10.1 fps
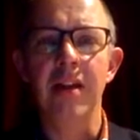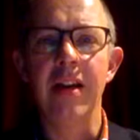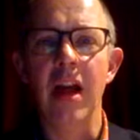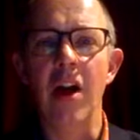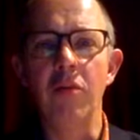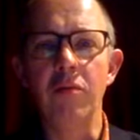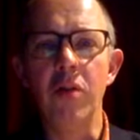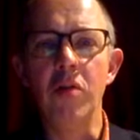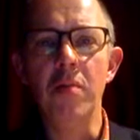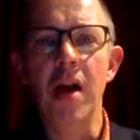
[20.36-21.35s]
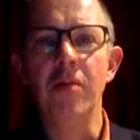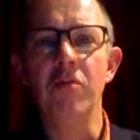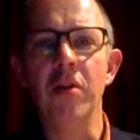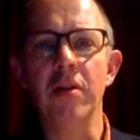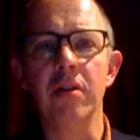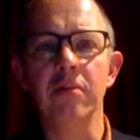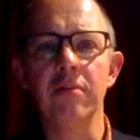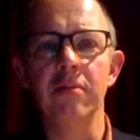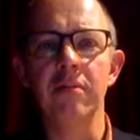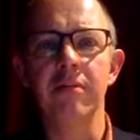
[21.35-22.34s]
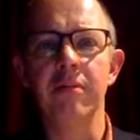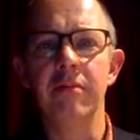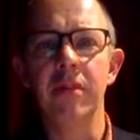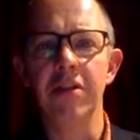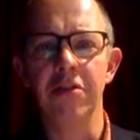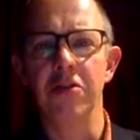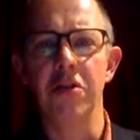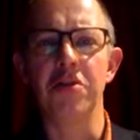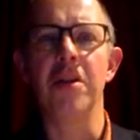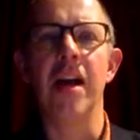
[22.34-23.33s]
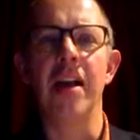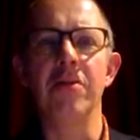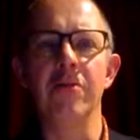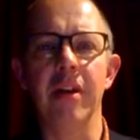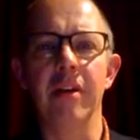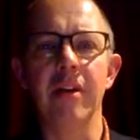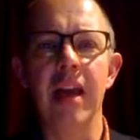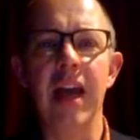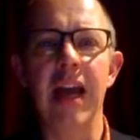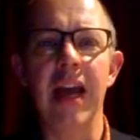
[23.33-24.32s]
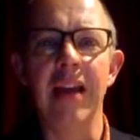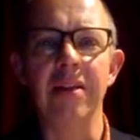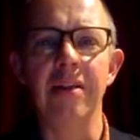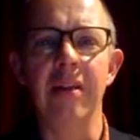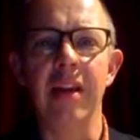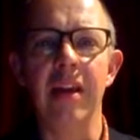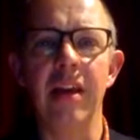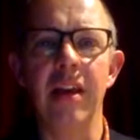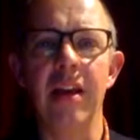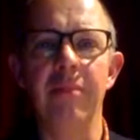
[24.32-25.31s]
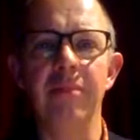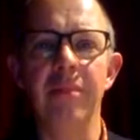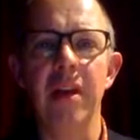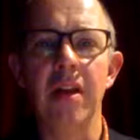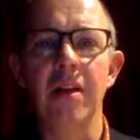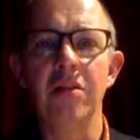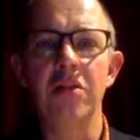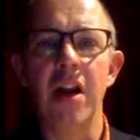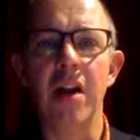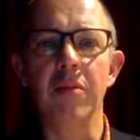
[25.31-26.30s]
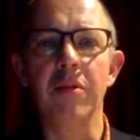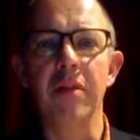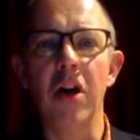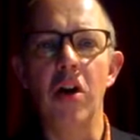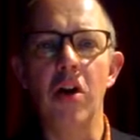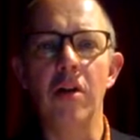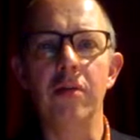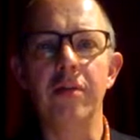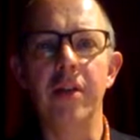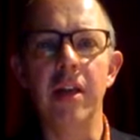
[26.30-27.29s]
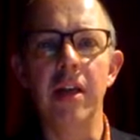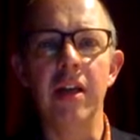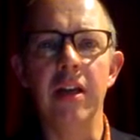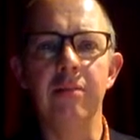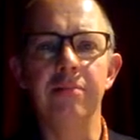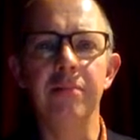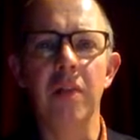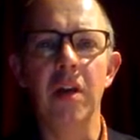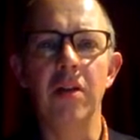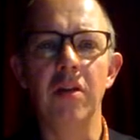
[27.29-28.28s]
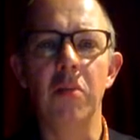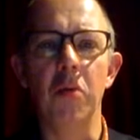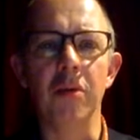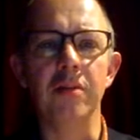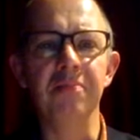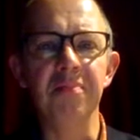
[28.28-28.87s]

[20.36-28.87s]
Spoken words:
Now you might wonder, what is a Dutch guy doing as the chairman of the board?